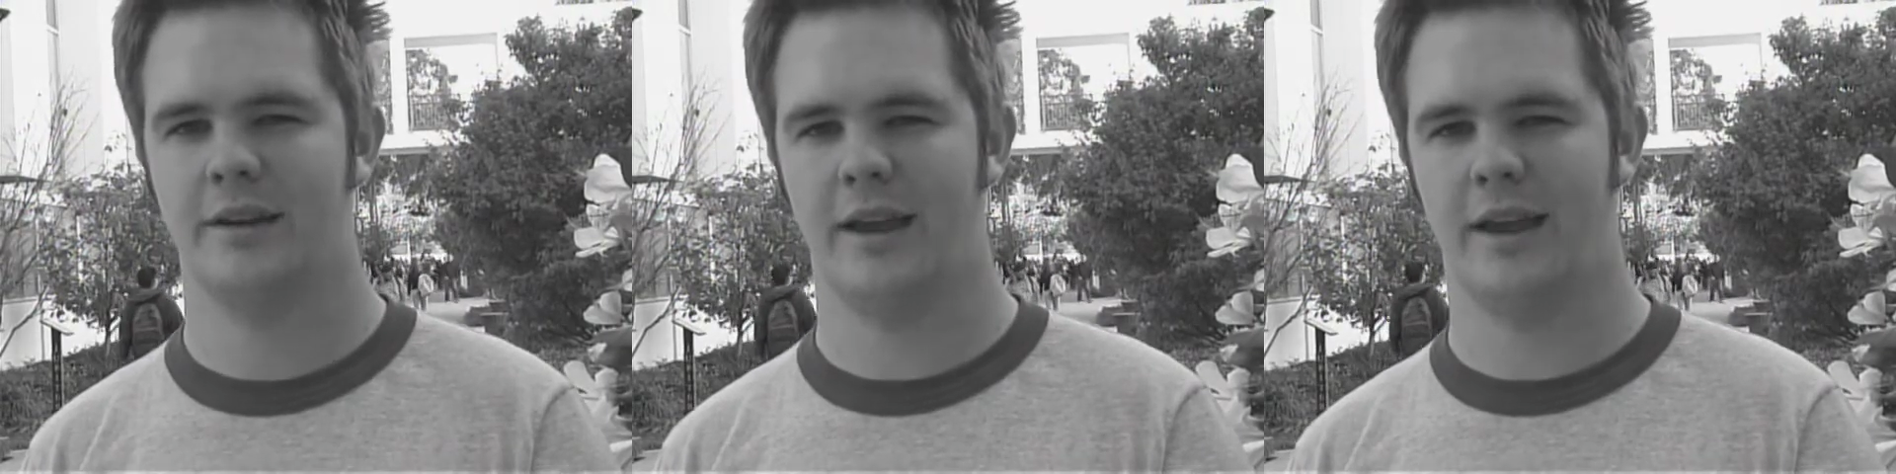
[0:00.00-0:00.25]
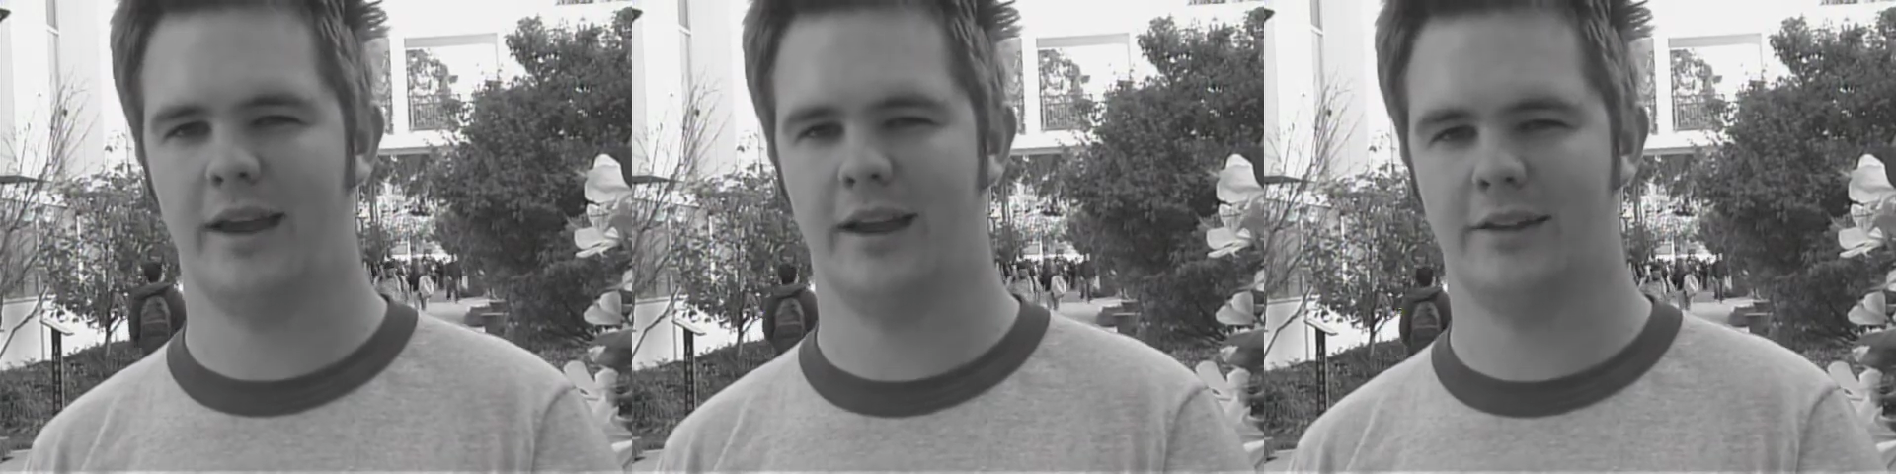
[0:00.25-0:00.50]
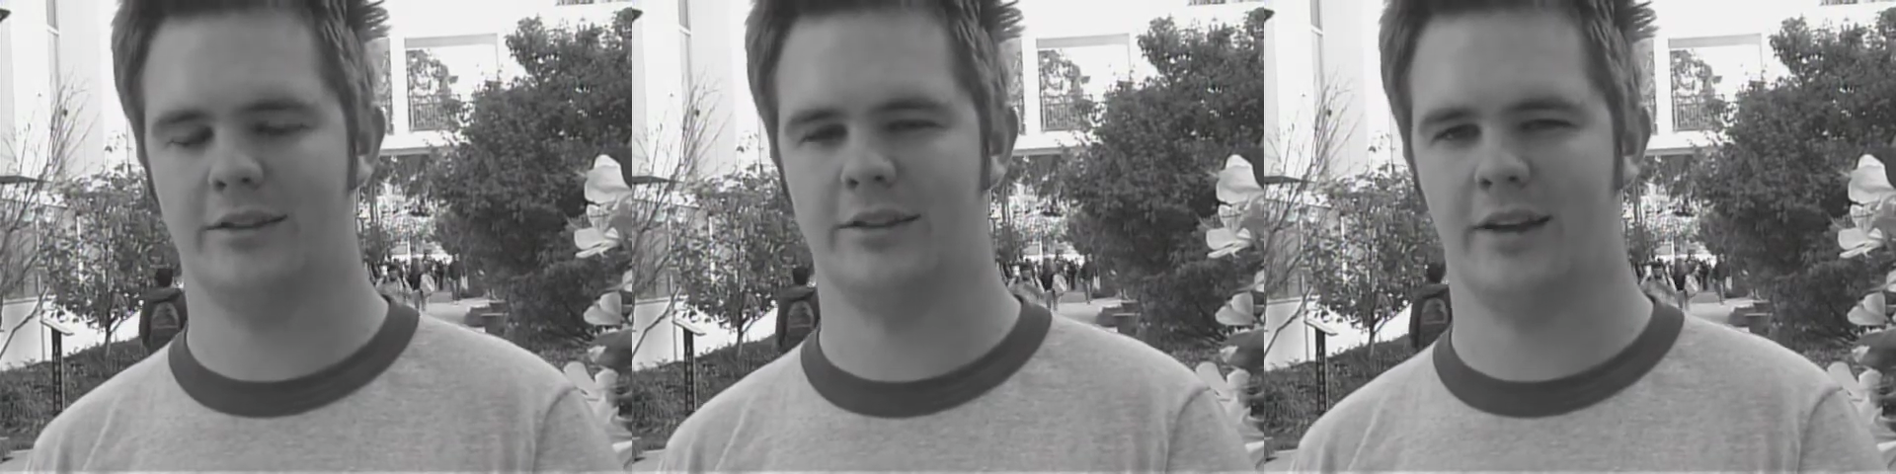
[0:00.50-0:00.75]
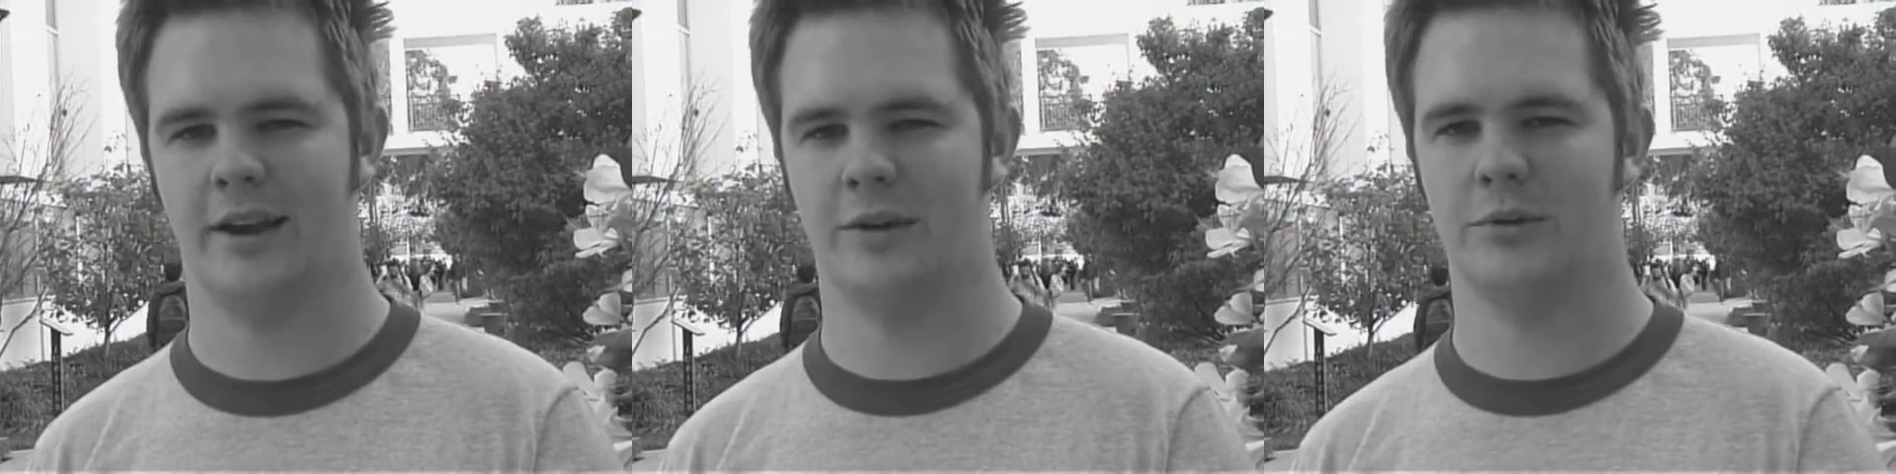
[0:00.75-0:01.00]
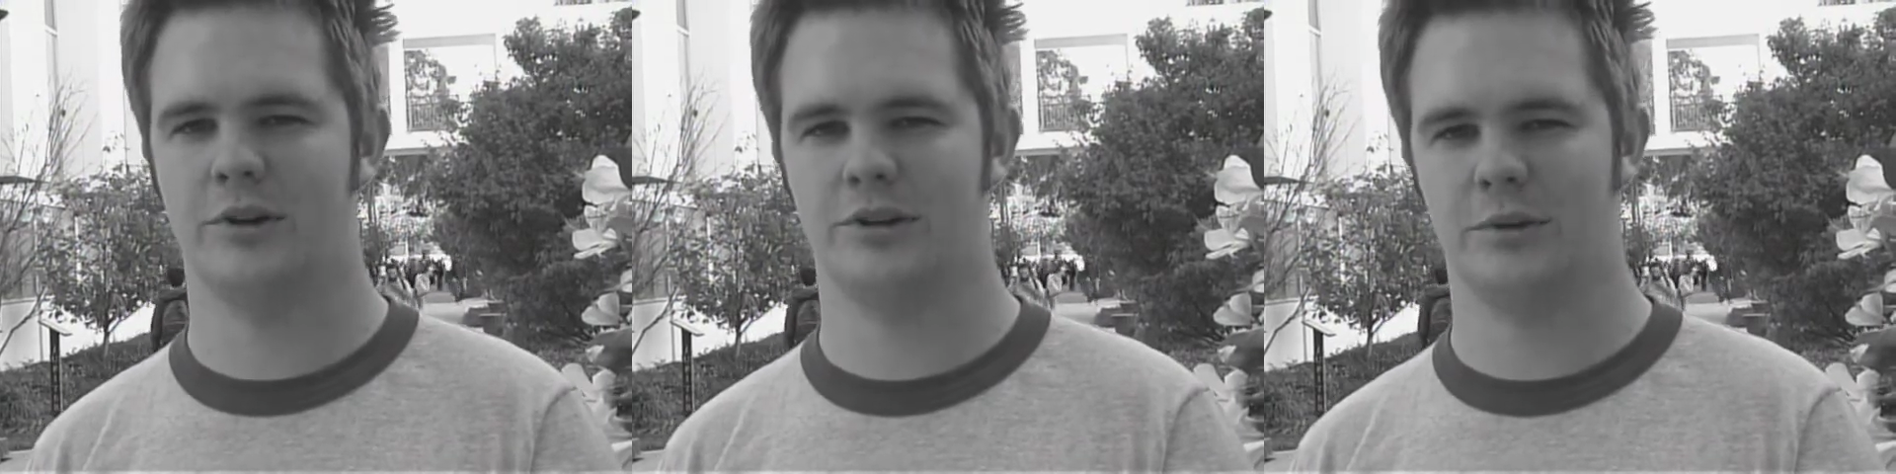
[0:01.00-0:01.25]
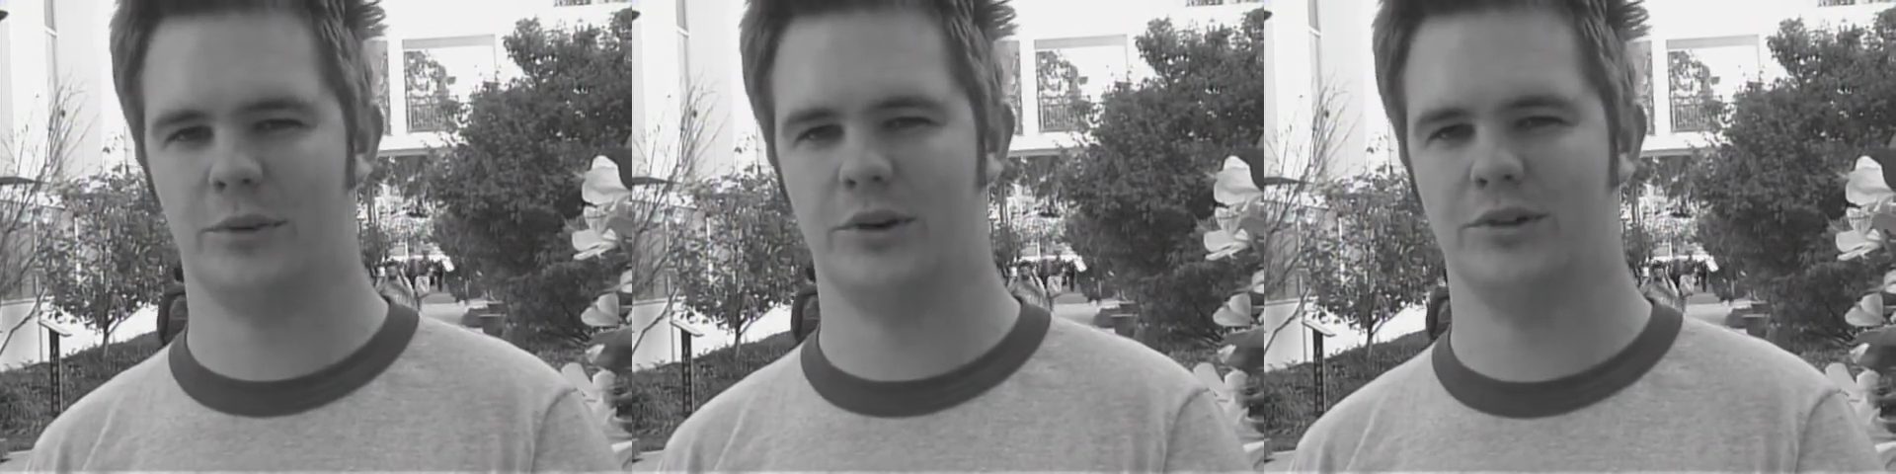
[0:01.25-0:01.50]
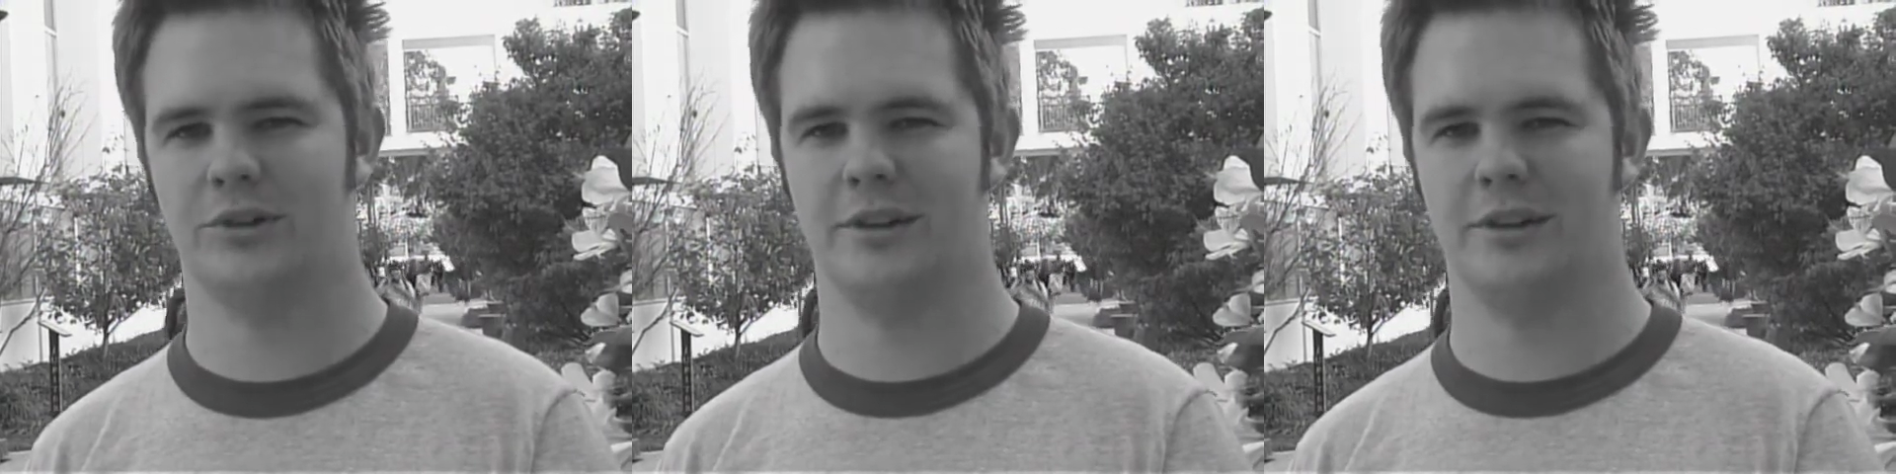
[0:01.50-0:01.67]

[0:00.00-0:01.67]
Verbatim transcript: and we're at the mercy.